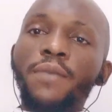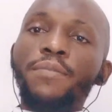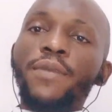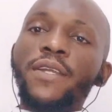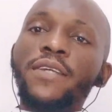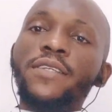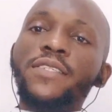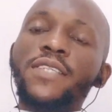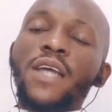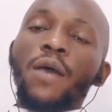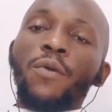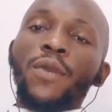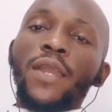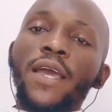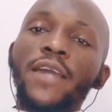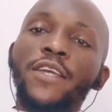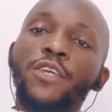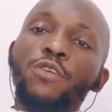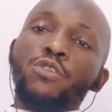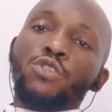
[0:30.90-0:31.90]
please, I would
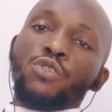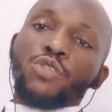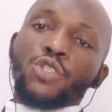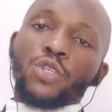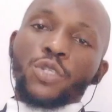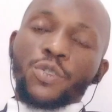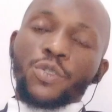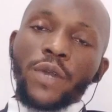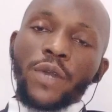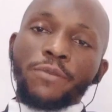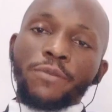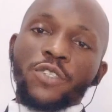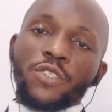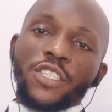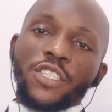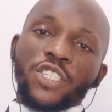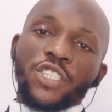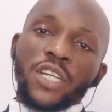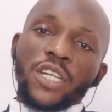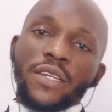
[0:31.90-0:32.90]
like you to subscribe to
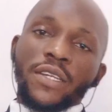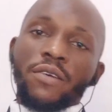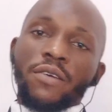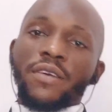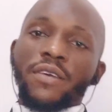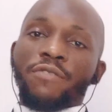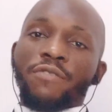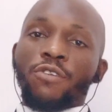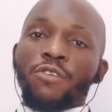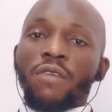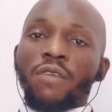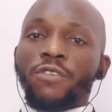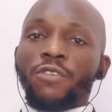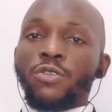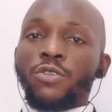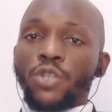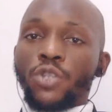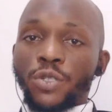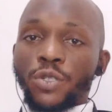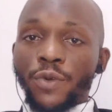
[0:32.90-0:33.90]
this channel if you have
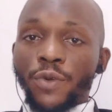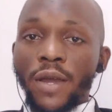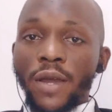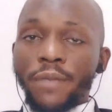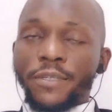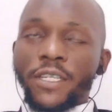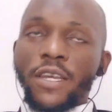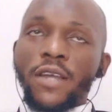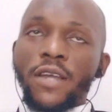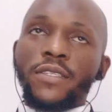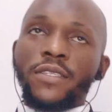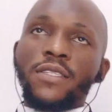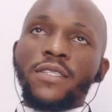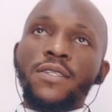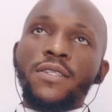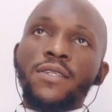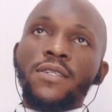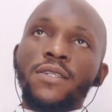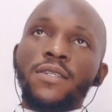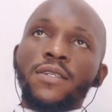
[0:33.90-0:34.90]
not subscribed yet.
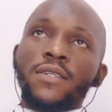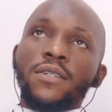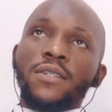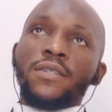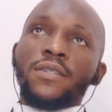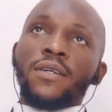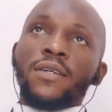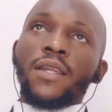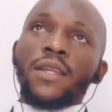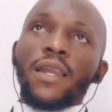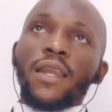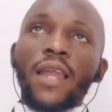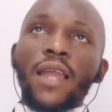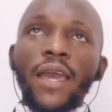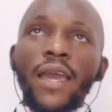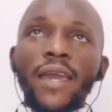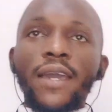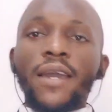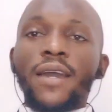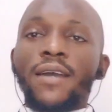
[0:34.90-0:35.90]

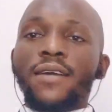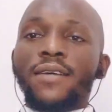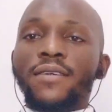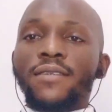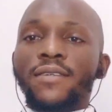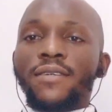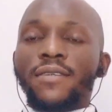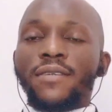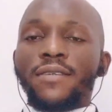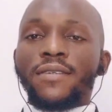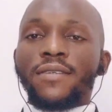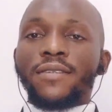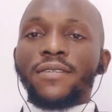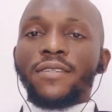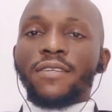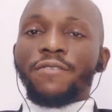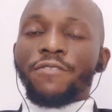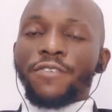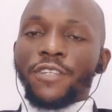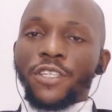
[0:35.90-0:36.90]
Like
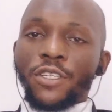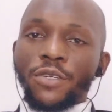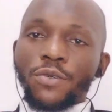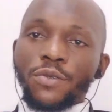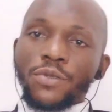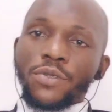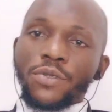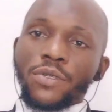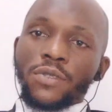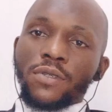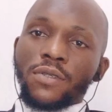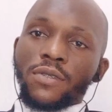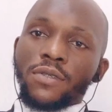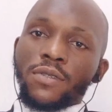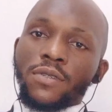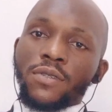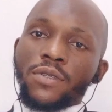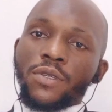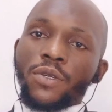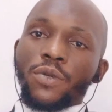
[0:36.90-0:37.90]
the videos,
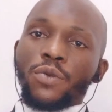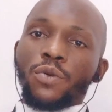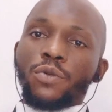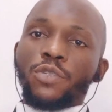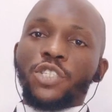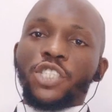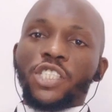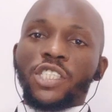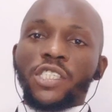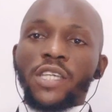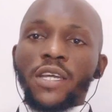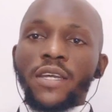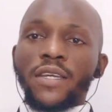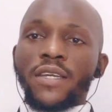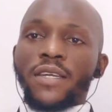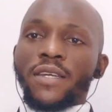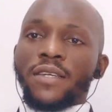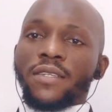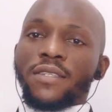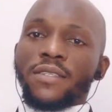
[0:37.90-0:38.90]
share
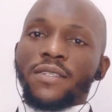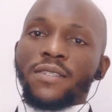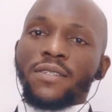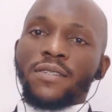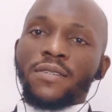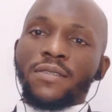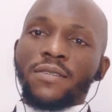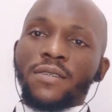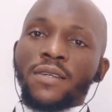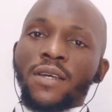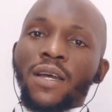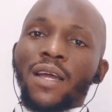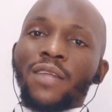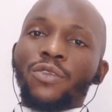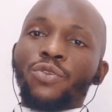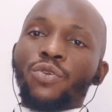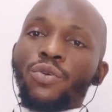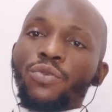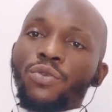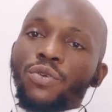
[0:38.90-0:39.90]
it
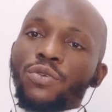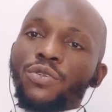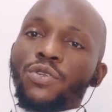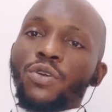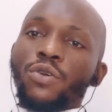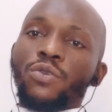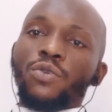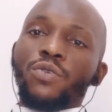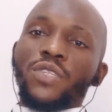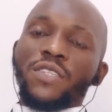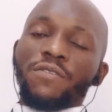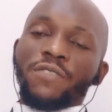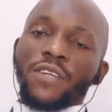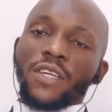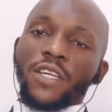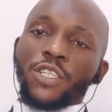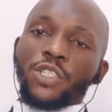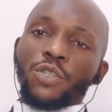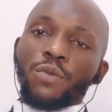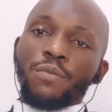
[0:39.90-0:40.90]
and turn on your
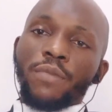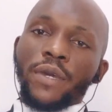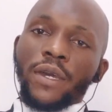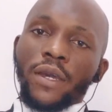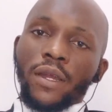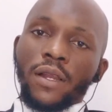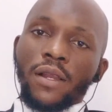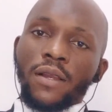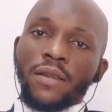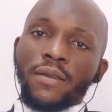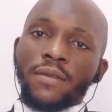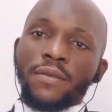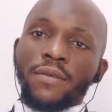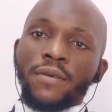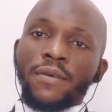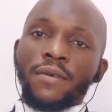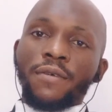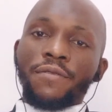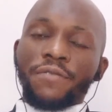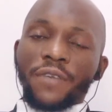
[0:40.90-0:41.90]
notification bell.
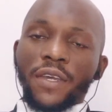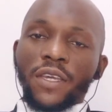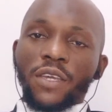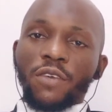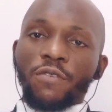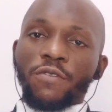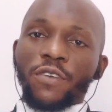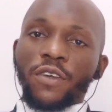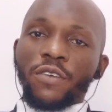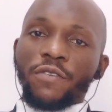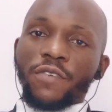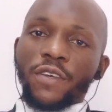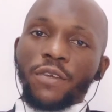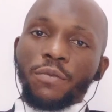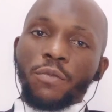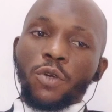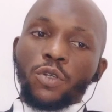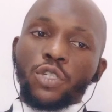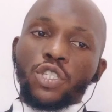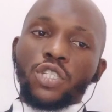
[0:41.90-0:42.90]
Thank you very,
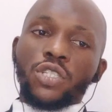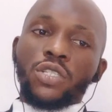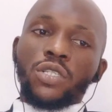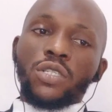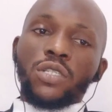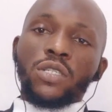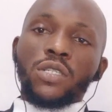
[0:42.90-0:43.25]
very much.